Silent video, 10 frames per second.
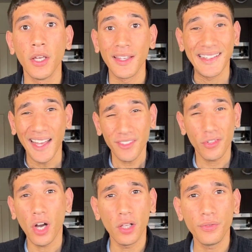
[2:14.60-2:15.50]
Class
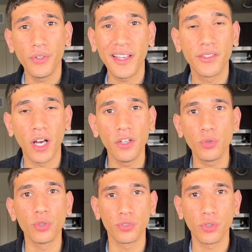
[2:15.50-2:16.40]
Golf is
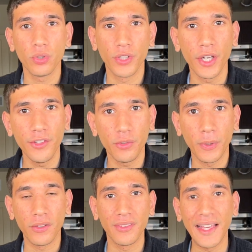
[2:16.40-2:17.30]
uncontrolled
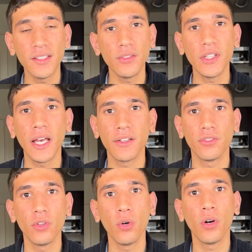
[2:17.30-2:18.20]
airspace. The ATC has
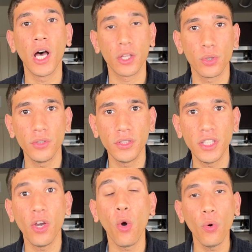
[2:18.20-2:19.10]
no
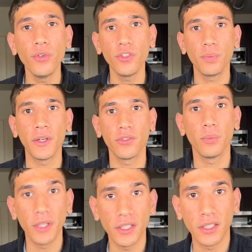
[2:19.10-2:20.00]
authority or
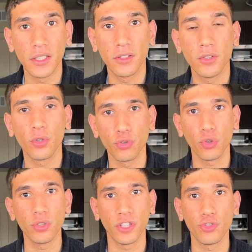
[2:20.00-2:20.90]
responsibility to
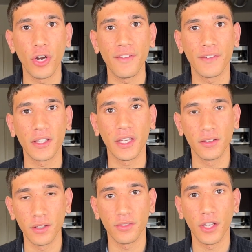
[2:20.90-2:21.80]
control the traffic
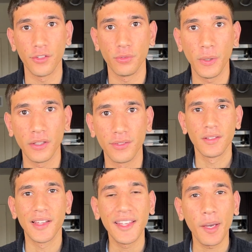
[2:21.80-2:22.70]
in this airspace.
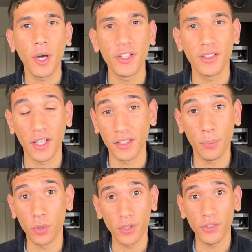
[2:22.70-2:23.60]
Think about it like the
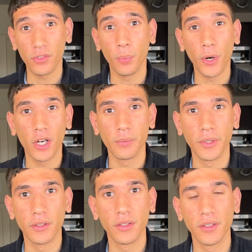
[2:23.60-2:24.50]
police
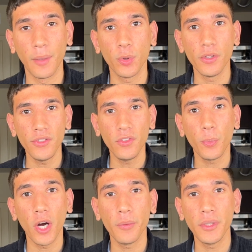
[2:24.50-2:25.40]
department. The police
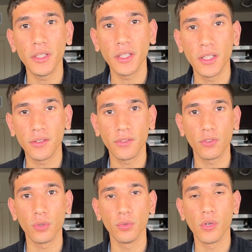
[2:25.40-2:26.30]
department needs
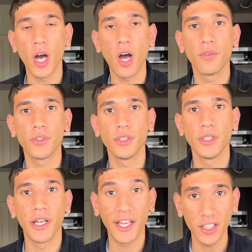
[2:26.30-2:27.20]
to
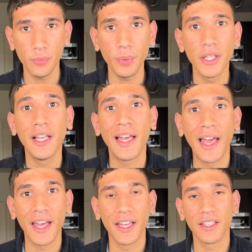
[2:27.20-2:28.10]
offer help
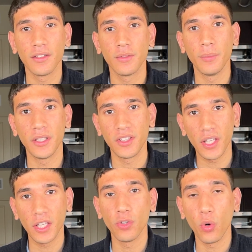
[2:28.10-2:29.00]
and
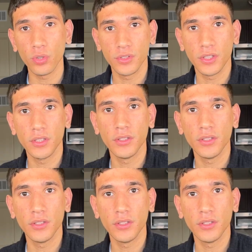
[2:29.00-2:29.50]
maintain order